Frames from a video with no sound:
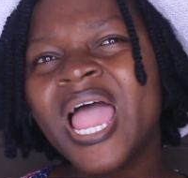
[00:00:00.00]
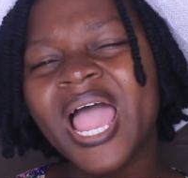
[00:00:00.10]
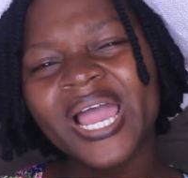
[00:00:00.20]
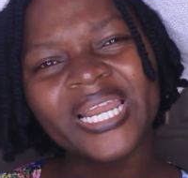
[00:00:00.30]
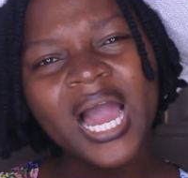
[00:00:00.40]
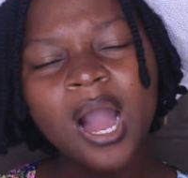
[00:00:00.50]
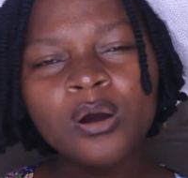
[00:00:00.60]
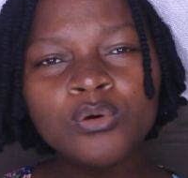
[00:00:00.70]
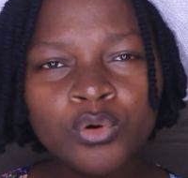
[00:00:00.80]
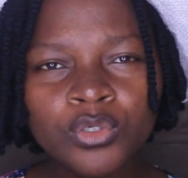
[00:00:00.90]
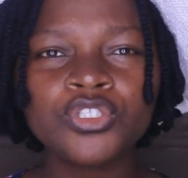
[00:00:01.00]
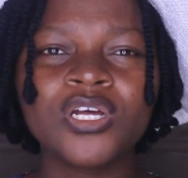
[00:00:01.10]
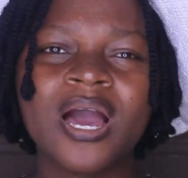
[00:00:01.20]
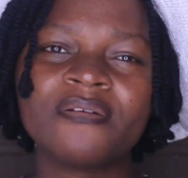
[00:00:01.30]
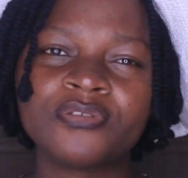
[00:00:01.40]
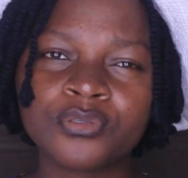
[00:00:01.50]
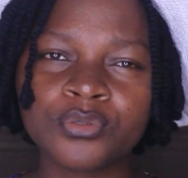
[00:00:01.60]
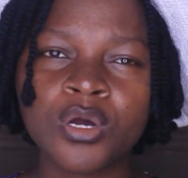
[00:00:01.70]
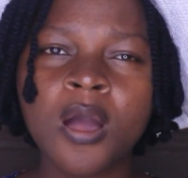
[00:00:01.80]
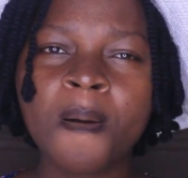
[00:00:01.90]
and how good you have
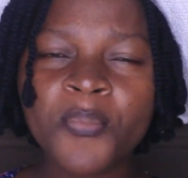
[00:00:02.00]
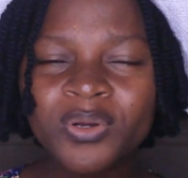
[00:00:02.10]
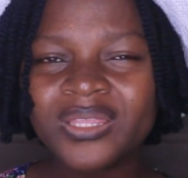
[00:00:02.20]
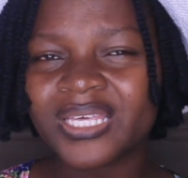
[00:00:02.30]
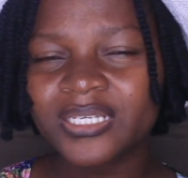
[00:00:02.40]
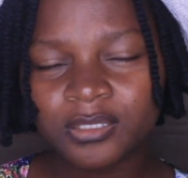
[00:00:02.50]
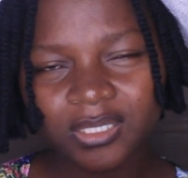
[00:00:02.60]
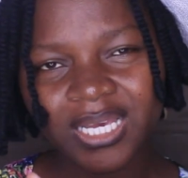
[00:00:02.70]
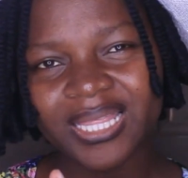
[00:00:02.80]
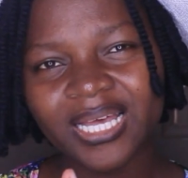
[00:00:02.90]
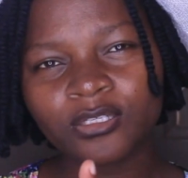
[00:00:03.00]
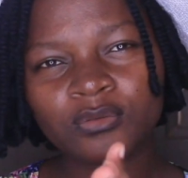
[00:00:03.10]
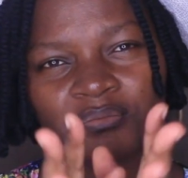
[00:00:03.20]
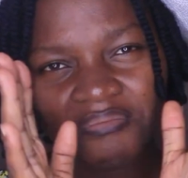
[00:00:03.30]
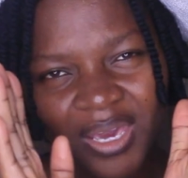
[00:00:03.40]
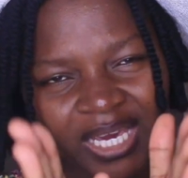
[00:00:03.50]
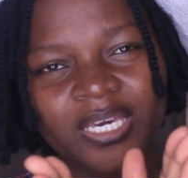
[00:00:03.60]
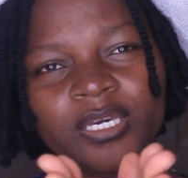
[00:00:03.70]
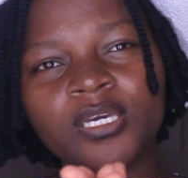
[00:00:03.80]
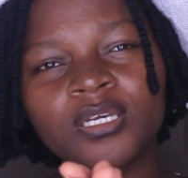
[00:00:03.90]
to put things together to
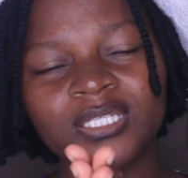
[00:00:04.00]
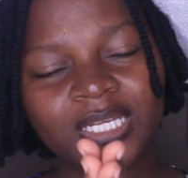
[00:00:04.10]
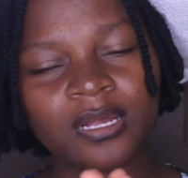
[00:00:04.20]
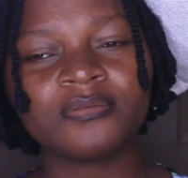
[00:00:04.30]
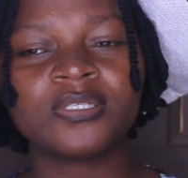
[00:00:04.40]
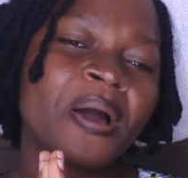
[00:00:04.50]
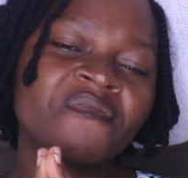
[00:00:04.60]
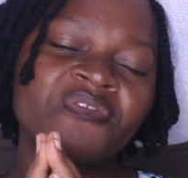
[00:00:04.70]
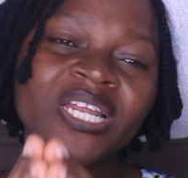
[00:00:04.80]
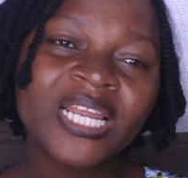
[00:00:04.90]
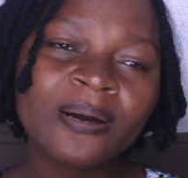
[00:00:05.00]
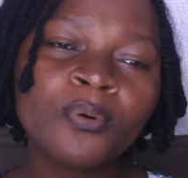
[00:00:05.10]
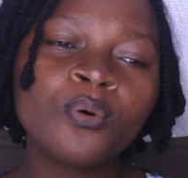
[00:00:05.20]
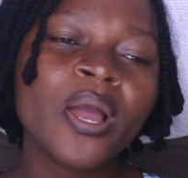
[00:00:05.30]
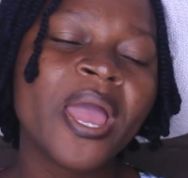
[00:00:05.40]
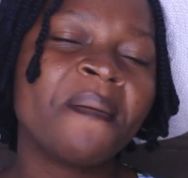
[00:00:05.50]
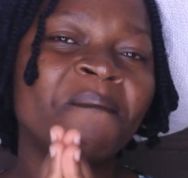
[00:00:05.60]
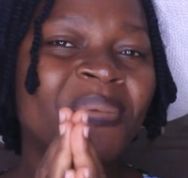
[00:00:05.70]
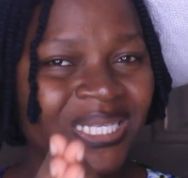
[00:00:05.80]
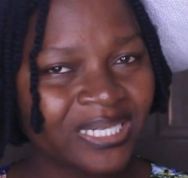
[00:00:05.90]
make yourselves available
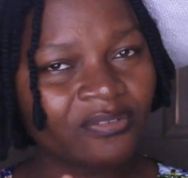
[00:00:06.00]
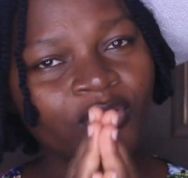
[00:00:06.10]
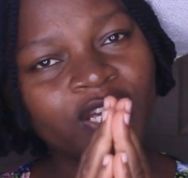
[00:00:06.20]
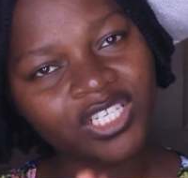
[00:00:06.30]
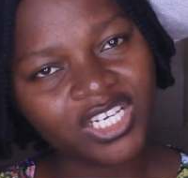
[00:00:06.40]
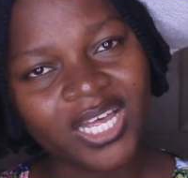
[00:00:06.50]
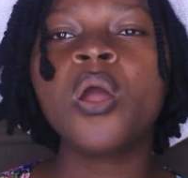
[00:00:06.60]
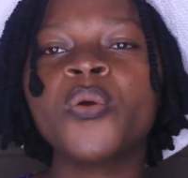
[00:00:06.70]
and better for each other.